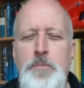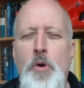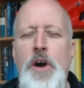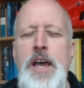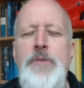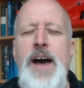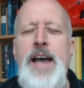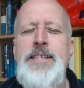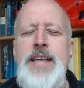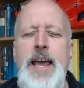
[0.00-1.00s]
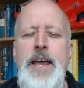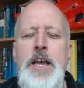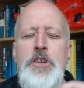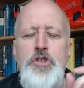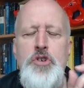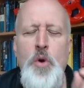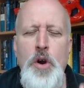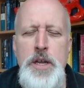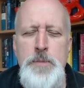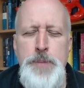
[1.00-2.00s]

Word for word: Boy, if I say Jordan